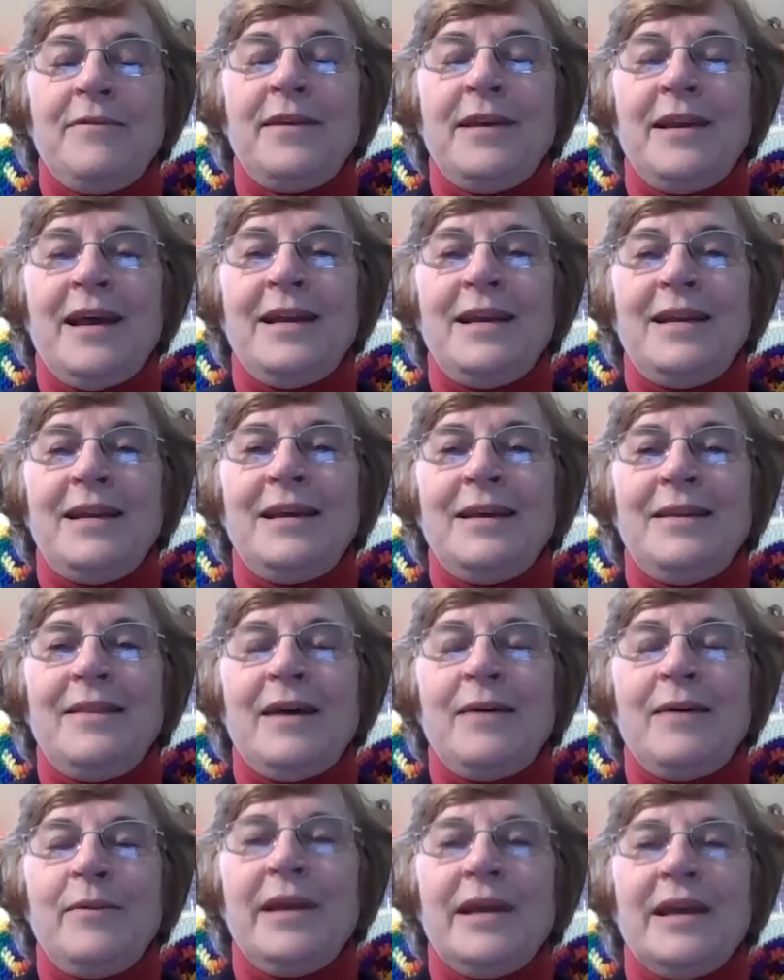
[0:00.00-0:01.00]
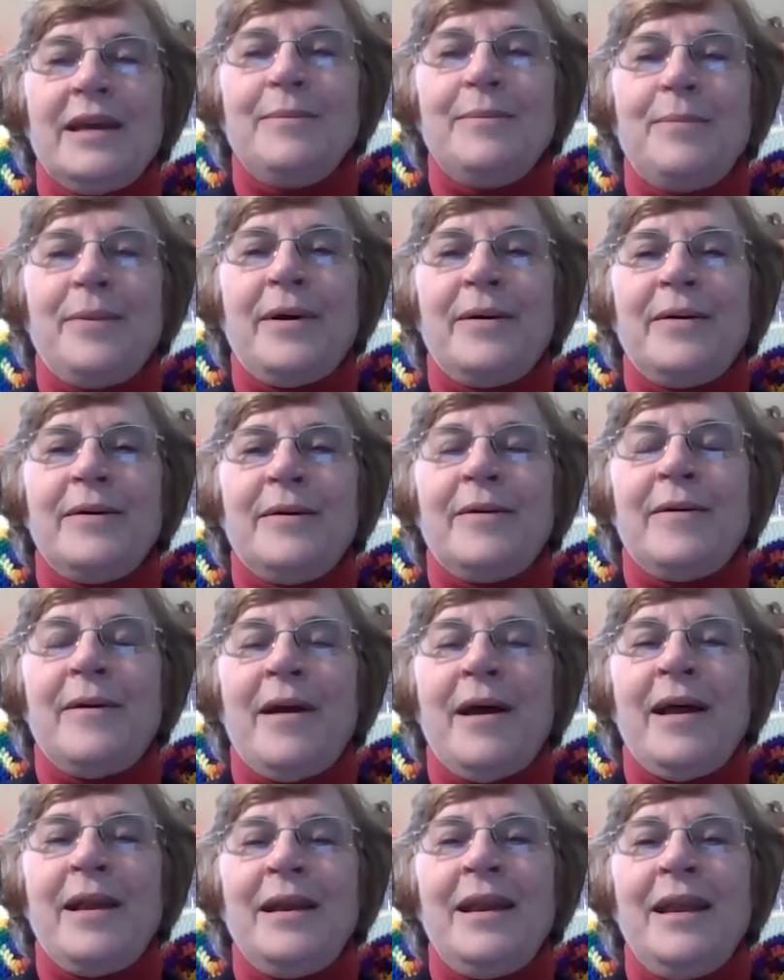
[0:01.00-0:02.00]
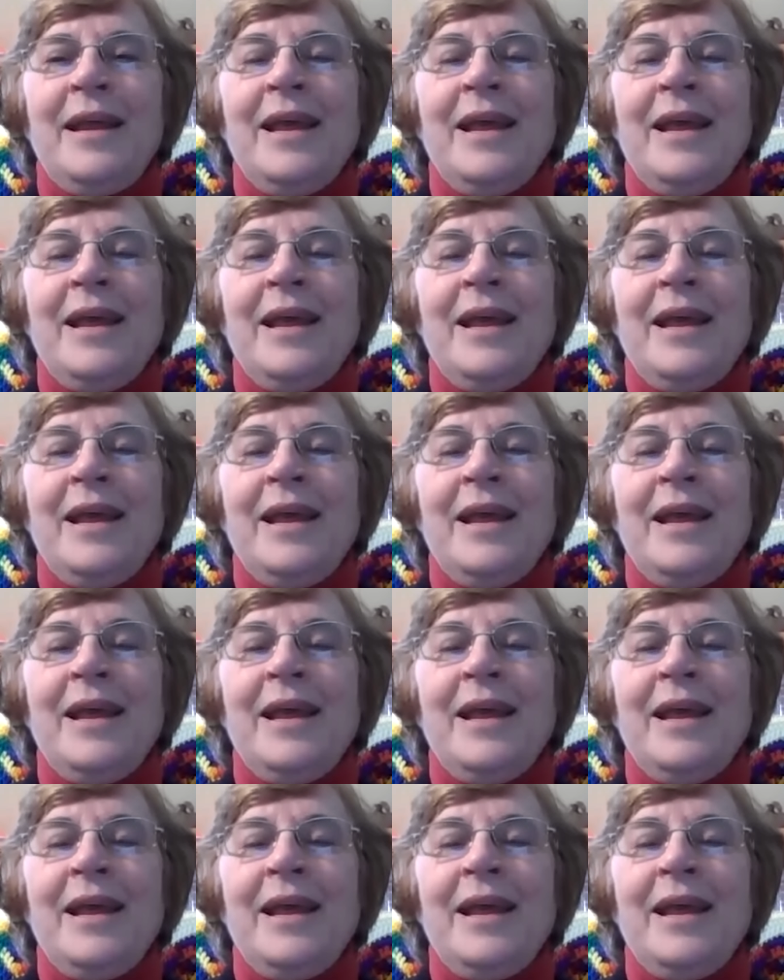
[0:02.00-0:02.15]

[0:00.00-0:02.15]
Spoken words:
an idea that we can partner on.